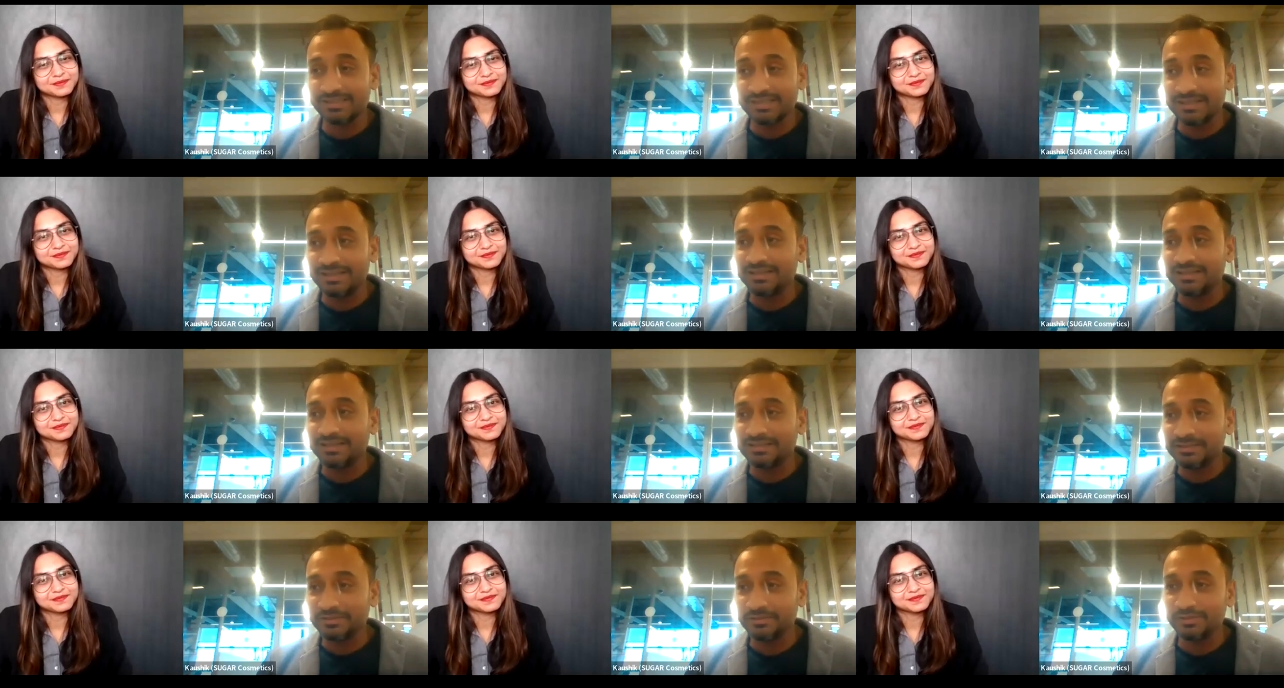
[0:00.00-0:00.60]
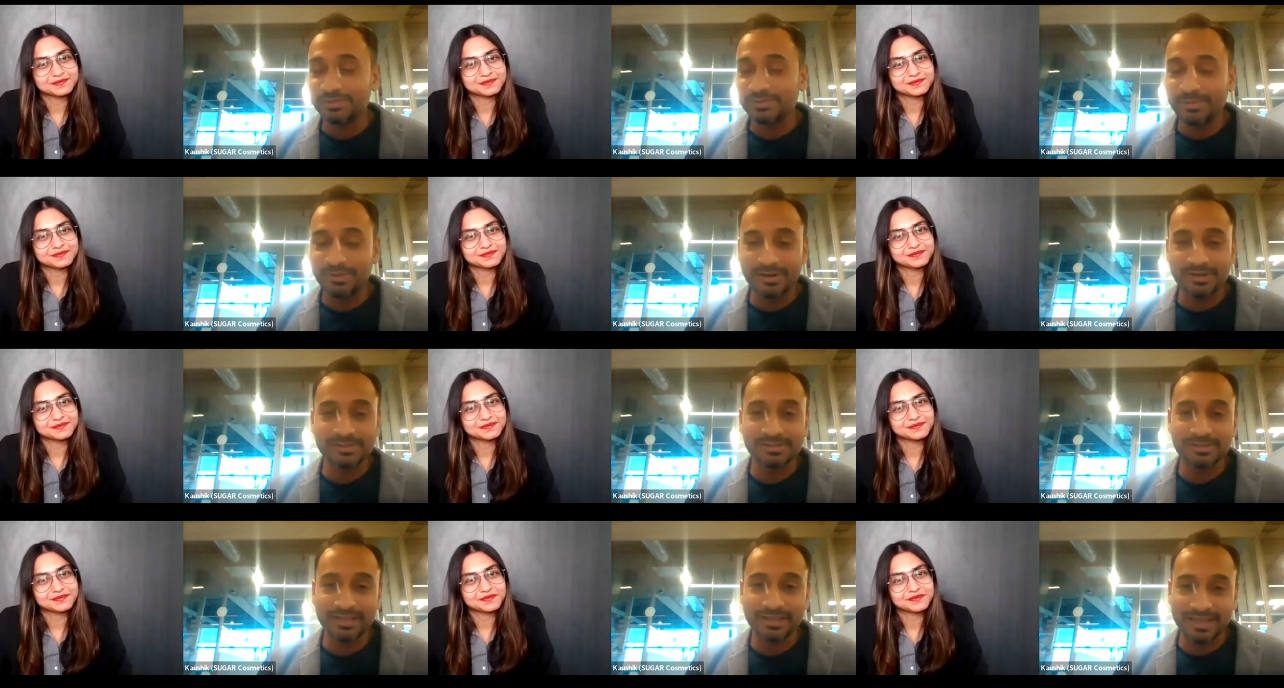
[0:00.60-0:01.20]
Speaker 1: uh, you know
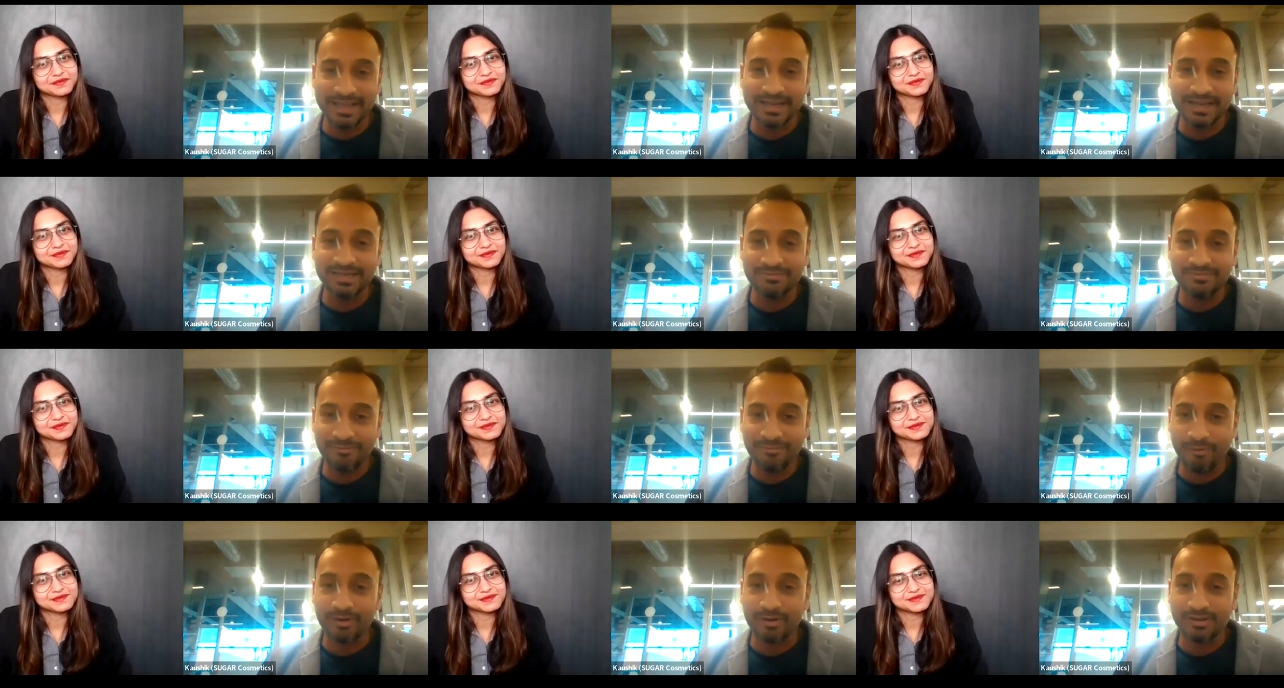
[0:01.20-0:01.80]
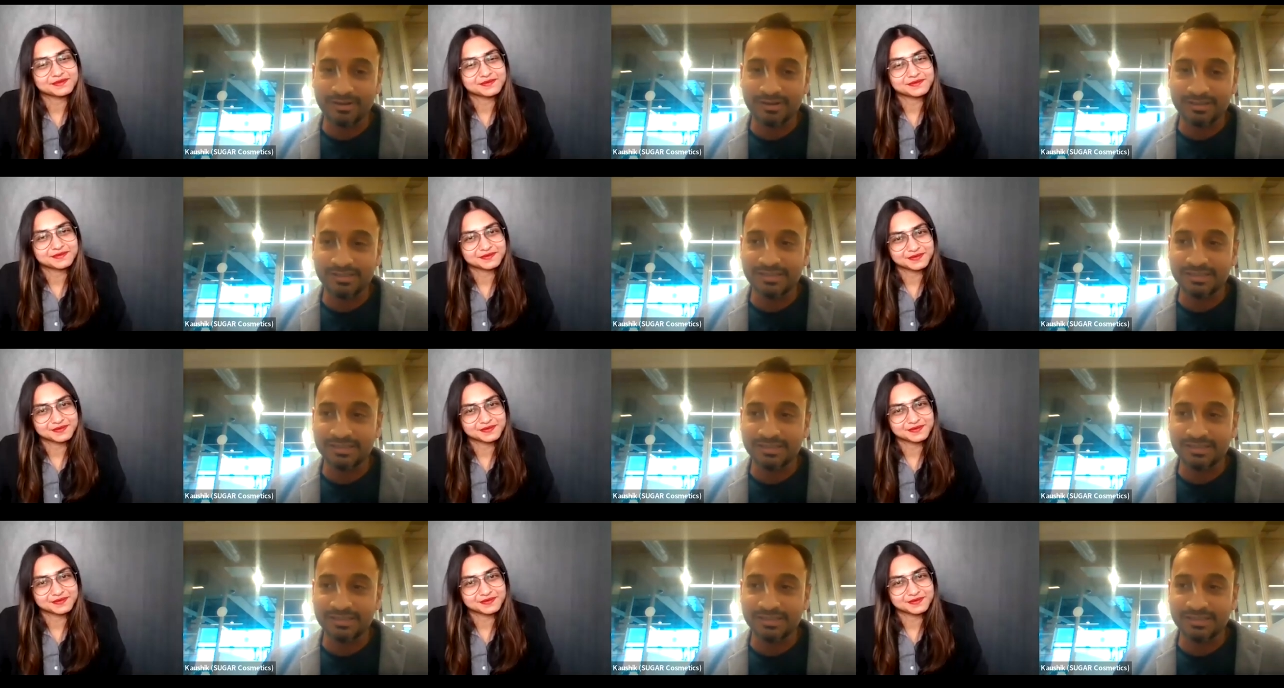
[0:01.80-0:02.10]
splurge on the kids for a